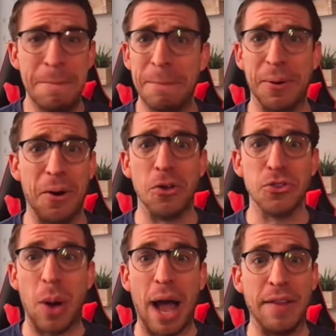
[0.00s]
But
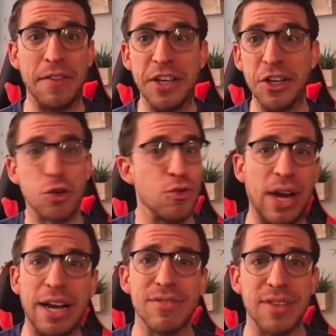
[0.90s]
also on the
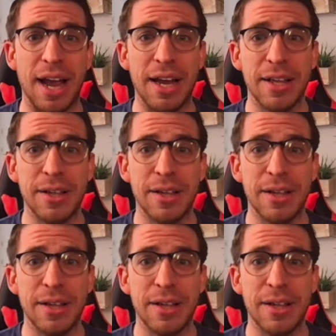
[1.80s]
creative side,